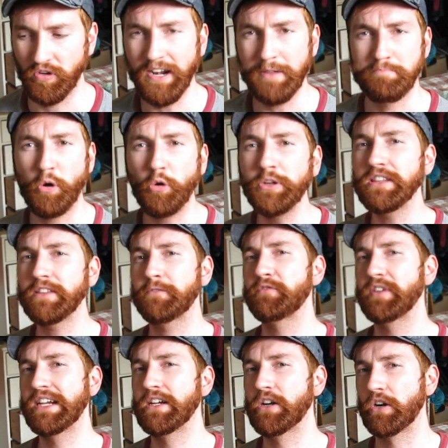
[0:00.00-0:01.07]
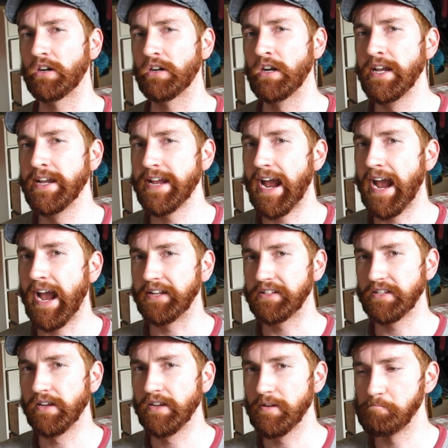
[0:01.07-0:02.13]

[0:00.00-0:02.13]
kind of point the finger at